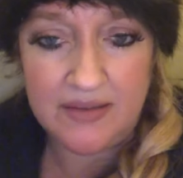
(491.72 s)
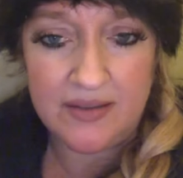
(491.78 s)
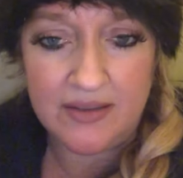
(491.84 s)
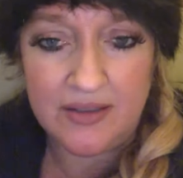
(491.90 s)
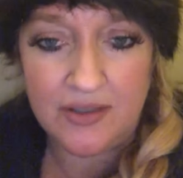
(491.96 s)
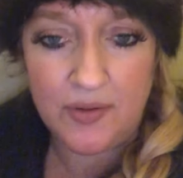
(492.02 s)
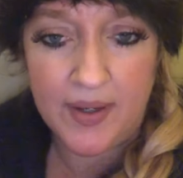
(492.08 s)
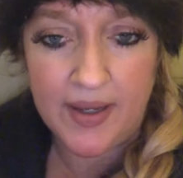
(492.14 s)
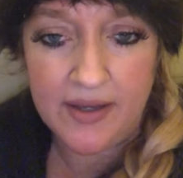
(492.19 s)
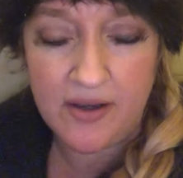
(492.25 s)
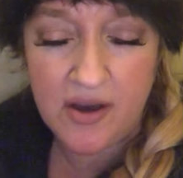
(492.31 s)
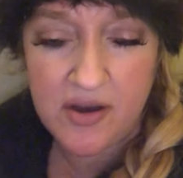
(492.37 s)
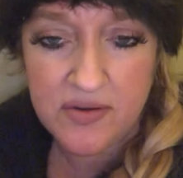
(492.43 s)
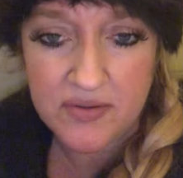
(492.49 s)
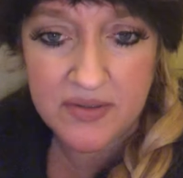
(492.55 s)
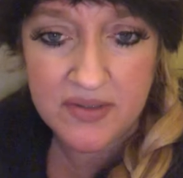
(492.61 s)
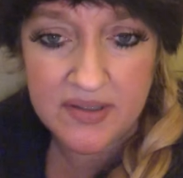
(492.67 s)
the way it
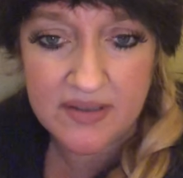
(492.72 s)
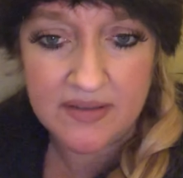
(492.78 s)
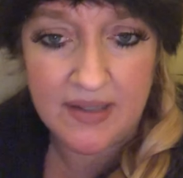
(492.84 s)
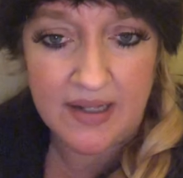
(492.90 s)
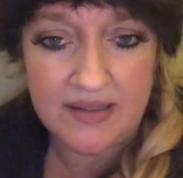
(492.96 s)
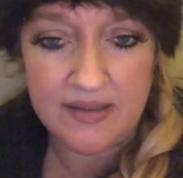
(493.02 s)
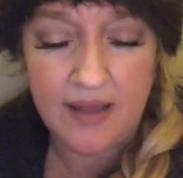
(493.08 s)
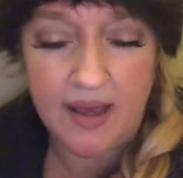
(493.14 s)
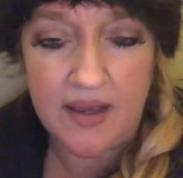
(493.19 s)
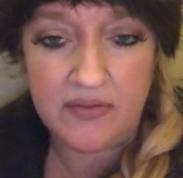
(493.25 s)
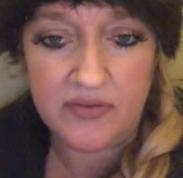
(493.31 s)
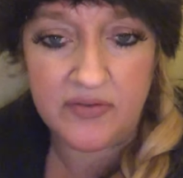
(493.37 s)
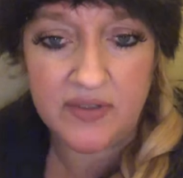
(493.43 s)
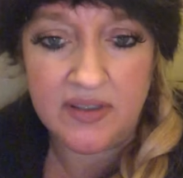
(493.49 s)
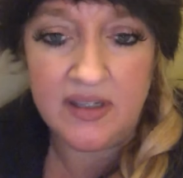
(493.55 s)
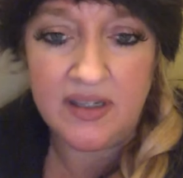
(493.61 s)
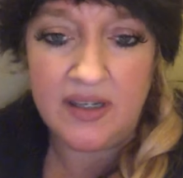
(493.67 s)
goes. That's life.
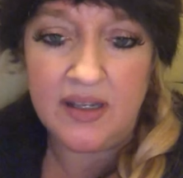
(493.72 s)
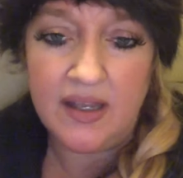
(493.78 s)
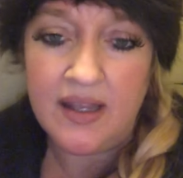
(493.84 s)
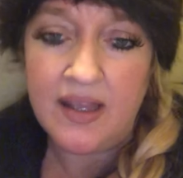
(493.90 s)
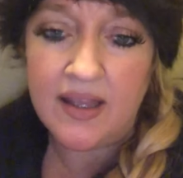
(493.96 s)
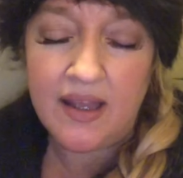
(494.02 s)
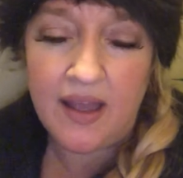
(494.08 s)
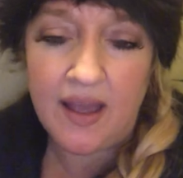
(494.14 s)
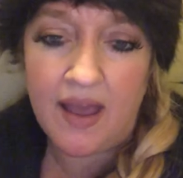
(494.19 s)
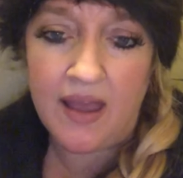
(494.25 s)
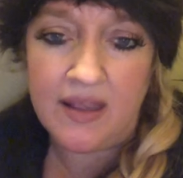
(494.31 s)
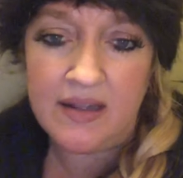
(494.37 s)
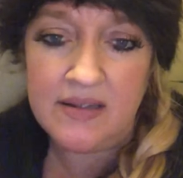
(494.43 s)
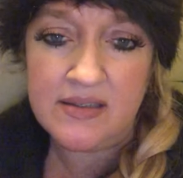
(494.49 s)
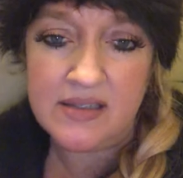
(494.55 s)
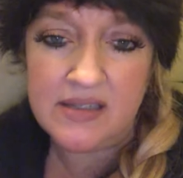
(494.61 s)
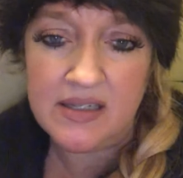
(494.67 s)

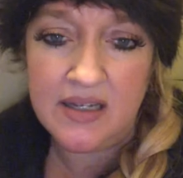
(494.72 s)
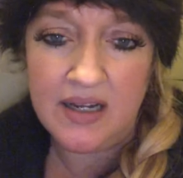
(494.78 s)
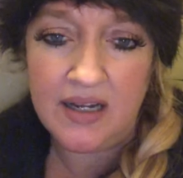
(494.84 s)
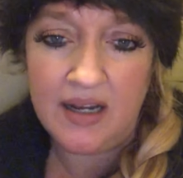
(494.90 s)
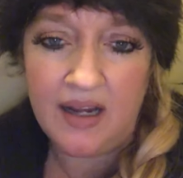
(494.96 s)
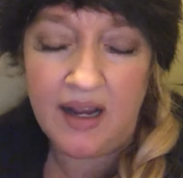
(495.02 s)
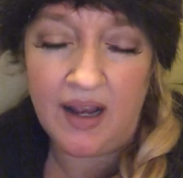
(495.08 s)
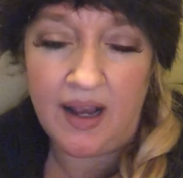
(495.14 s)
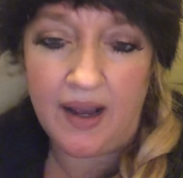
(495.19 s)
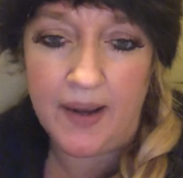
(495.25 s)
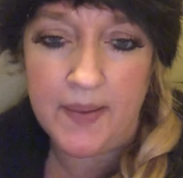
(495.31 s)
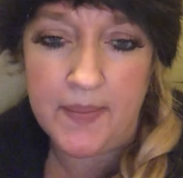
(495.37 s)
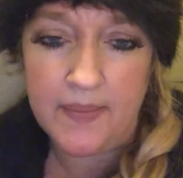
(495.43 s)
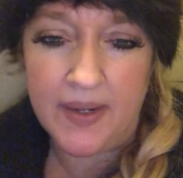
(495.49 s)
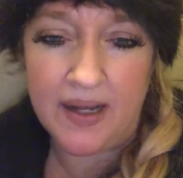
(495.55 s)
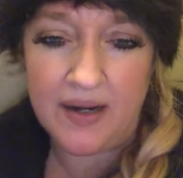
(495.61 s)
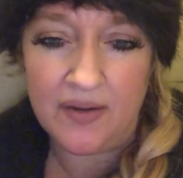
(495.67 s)
And
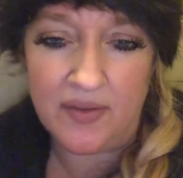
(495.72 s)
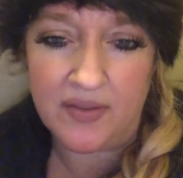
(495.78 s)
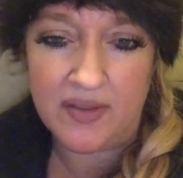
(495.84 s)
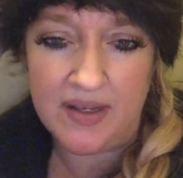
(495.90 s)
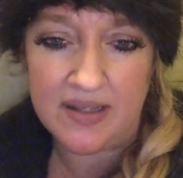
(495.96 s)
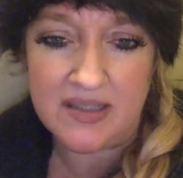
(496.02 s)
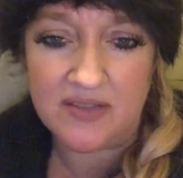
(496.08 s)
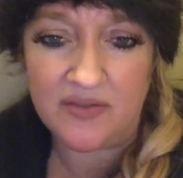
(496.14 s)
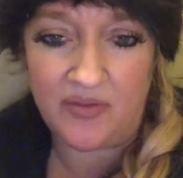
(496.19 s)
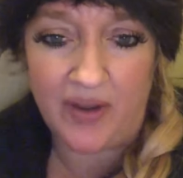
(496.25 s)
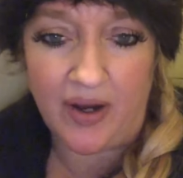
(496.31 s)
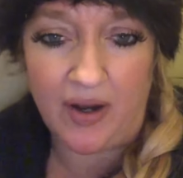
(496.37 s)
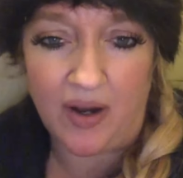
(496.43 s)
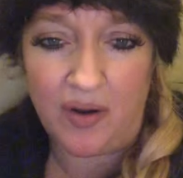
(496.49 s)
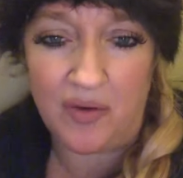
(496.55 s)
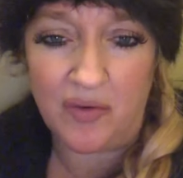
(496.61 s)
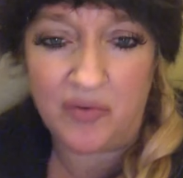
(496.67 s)
I don't think it's
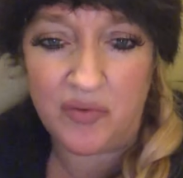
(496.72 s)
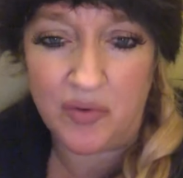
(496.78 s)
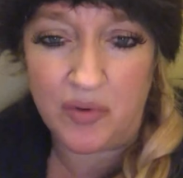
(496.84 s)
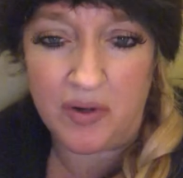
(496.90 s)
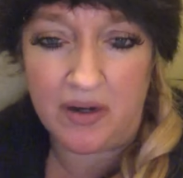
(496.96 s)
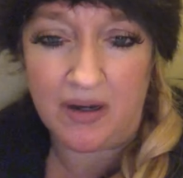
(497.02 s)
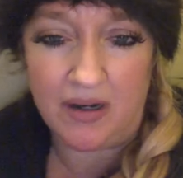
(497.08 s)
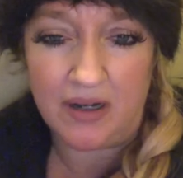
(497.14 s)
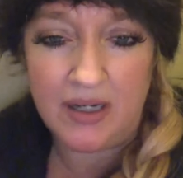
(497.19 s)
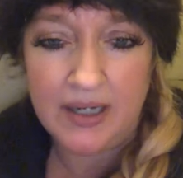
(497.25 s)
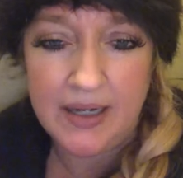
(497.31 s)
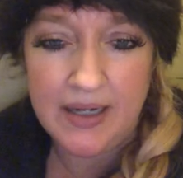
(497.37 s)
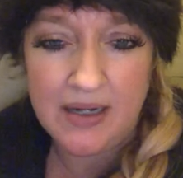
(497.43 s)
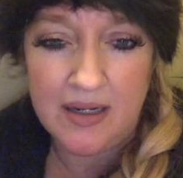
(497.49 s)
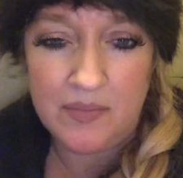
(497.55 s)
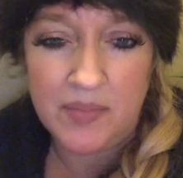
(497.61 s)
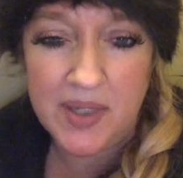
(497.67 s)
fair for
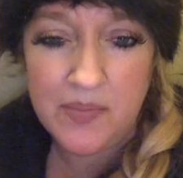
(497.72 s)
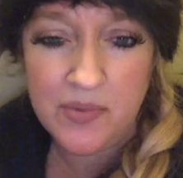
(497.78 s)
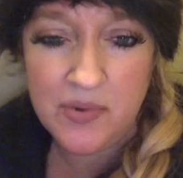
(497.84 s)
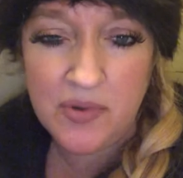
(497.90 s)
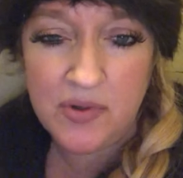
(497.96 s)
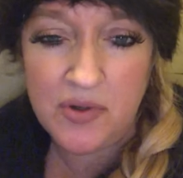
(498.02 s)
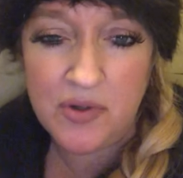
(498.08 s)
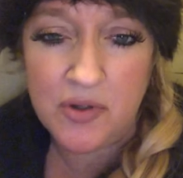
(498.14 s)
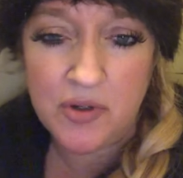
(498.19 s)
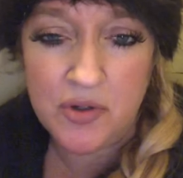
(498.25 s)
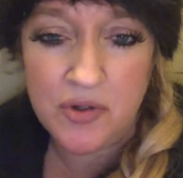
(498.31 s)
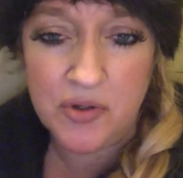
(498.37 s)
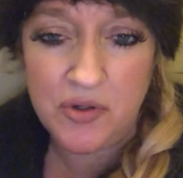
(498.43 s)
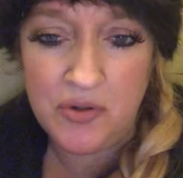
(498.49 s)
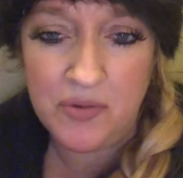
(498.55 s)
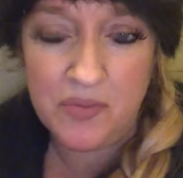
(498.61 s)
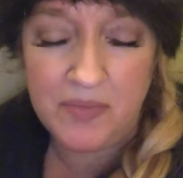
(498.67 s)
people
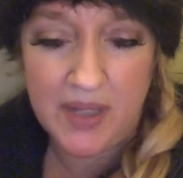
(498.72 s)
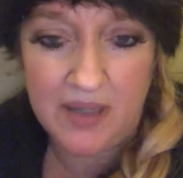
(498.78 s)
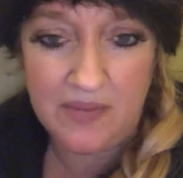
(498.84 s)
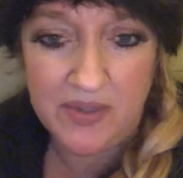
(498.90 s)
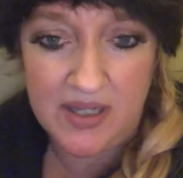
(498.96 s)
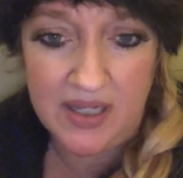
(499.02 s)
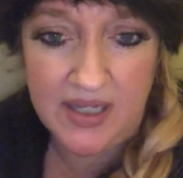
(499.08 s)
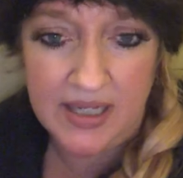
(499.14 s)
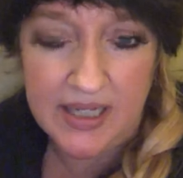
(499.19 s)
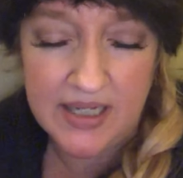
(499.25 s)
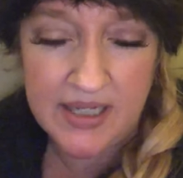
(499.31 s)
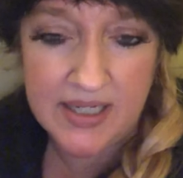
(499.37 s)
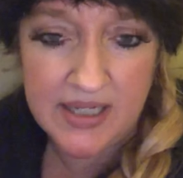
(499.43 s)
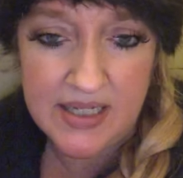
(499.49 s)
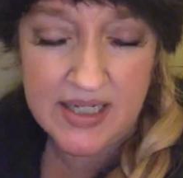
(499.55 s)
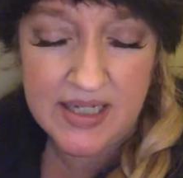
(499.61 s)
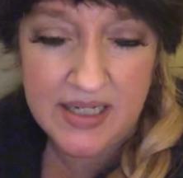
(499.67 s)
who maybe
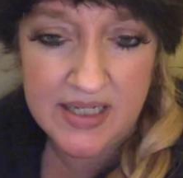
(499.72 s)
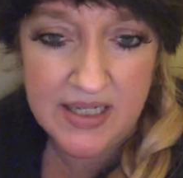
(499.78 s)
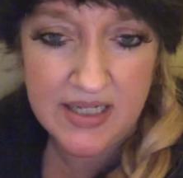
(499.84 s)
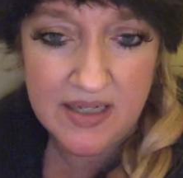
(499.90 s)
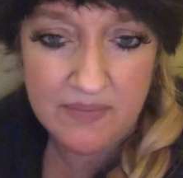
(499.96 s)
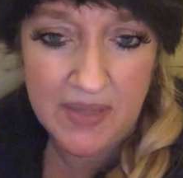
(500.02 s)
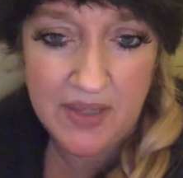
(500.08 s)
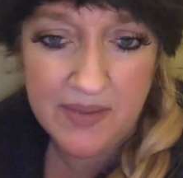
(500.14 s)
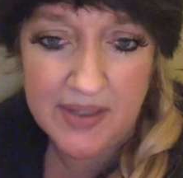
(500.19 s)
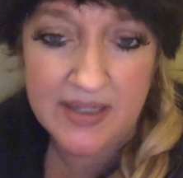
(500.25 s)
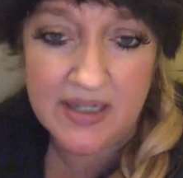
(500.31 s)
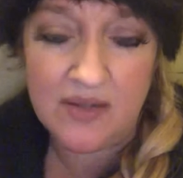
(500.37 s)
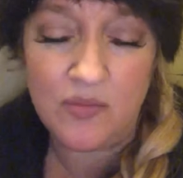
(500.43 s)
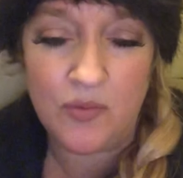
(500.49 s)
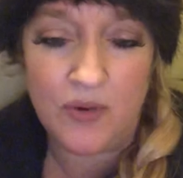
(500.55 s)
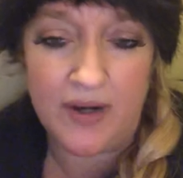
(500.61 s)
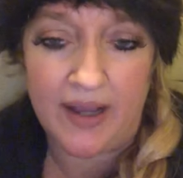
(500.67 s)
it
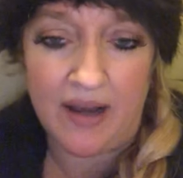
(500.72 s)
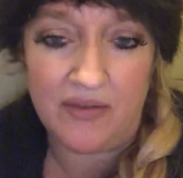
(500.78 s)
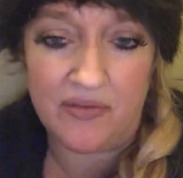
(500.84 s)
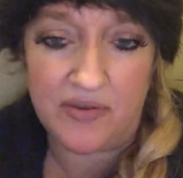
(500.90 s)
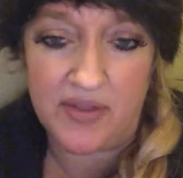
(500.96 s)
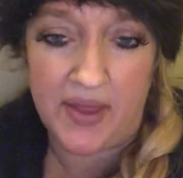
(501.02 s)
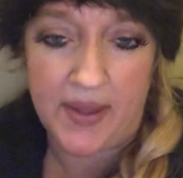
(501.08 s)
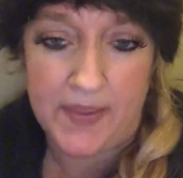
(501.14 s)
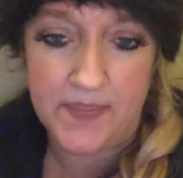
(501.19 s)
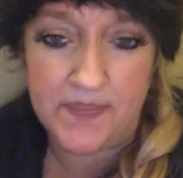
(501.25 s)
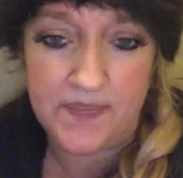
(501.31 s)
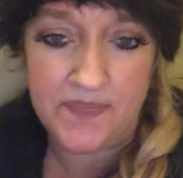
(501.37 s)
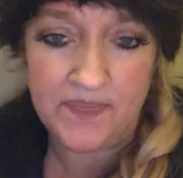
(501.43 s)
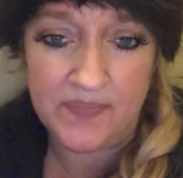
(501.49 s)
didn't work out for them,